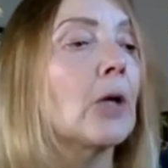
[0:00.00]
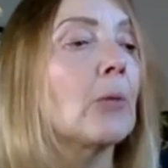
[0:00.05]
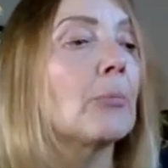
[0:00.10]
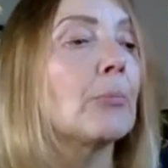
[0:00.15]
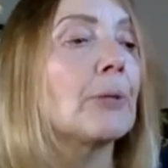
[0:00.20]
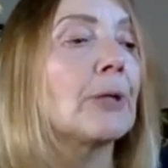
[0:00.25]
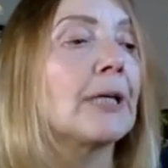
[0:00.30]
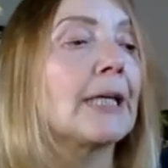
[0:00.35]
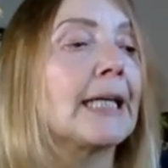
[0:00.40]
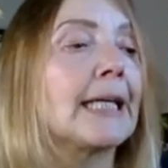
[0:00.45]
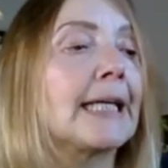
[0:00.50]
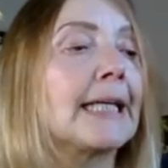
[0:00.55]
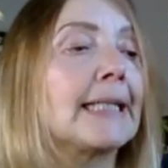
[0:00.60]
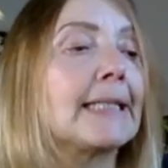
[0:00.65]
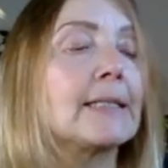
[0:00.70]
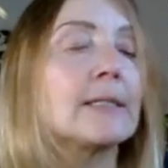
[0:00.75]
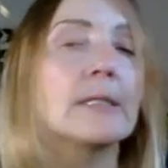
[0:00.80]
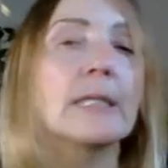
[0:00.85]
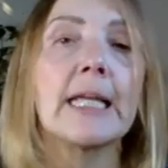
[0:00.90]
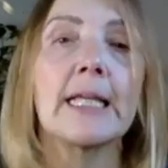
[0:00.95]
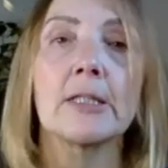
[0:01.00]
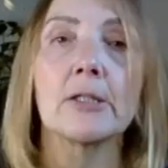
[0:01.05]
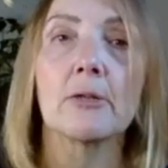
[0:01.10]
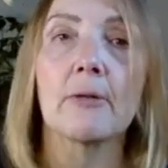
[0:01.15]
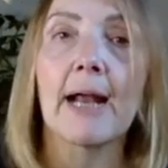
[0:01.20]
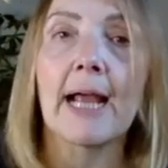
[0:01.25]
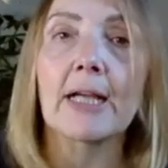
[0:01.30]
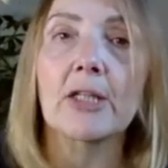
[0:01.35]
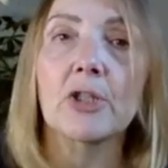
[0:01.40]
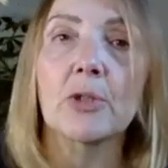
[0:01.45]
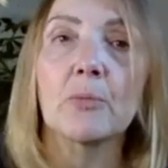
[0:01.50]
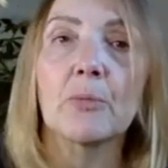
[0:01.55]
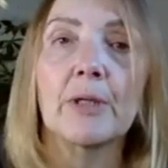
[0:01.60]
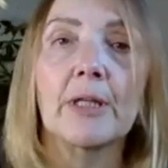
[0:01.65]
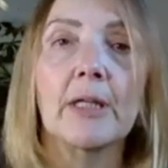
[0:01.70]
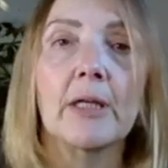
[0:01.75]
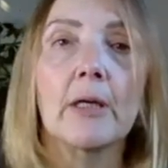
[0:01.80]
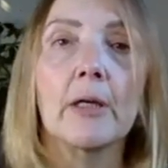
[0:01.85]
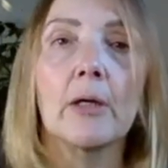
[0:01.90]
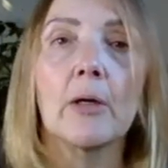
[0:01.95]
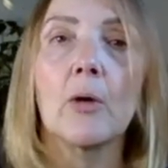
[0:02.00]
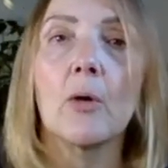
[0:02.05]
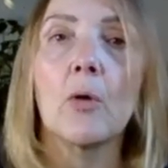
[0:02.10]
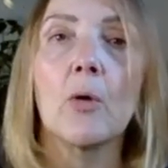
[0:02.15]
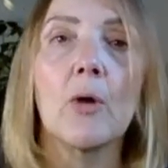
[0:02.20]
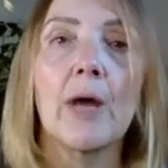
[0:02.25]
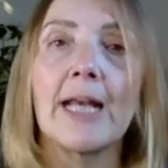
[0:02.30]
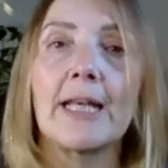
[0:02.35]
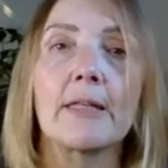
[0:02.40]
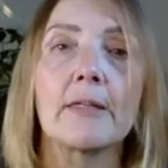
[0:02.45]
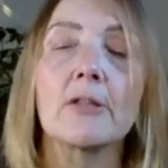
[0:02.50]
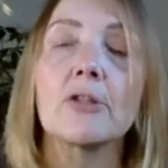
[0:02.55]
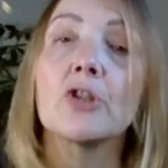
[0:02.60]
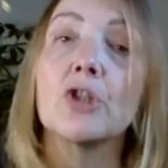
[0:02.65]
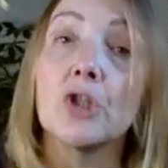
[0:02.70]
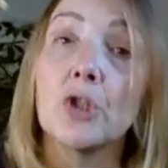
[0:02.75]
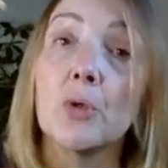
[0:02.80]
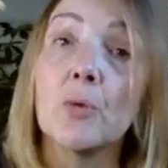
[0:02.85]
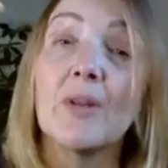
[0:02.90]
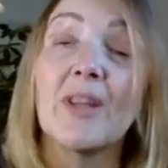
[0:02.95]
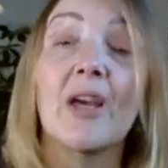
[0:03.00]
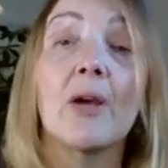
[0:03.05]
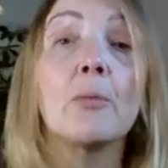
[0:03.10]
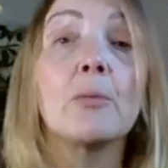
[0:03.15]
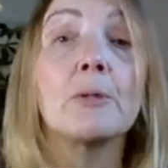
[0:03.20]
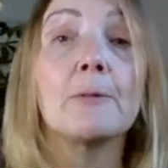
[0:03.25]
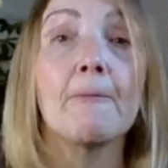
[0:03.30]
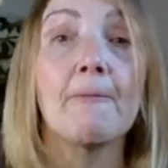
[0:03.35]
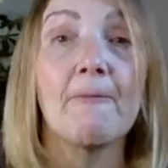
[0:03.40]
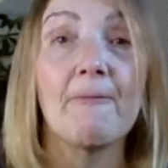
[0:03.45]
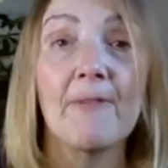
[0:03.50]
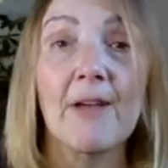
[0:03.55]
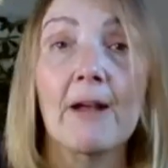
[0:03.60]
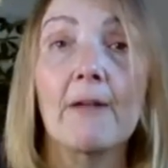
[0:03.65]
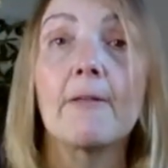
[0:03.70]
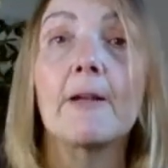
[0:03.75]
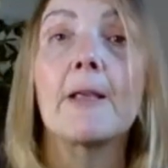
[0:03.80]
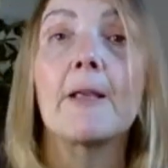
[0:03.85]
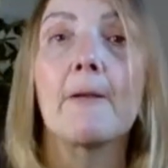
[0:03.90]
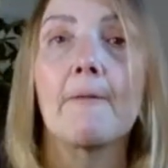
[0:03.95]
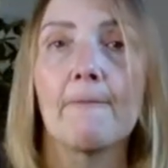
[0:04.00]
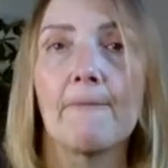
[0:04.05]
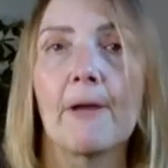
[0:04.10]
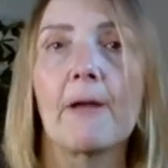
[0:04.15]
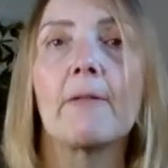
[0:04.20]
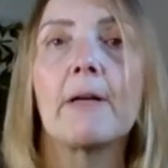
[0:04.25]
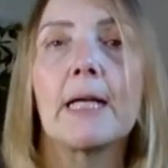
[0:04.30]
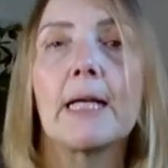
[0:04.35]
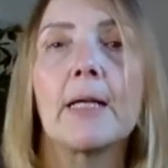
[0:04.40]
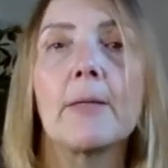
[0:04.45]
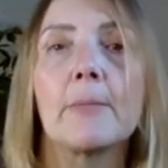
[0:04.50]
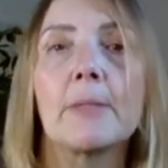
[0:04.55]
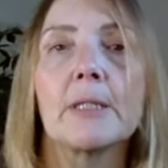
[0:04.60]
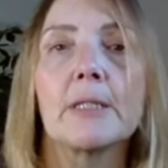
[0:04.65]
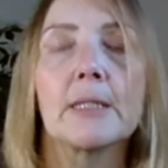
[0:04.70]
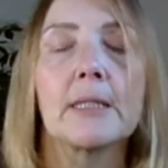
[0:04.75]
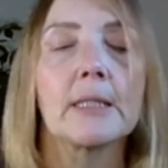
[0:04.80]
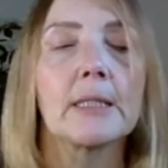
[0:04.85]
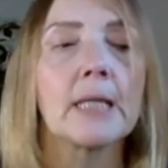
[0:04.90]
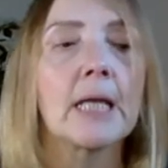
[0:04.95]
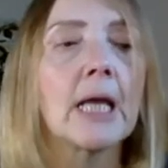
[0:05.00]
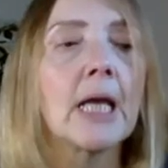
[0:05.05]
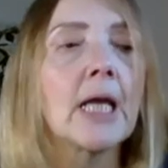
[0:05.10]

but his interaction with her or anything to do with her was very, very limited.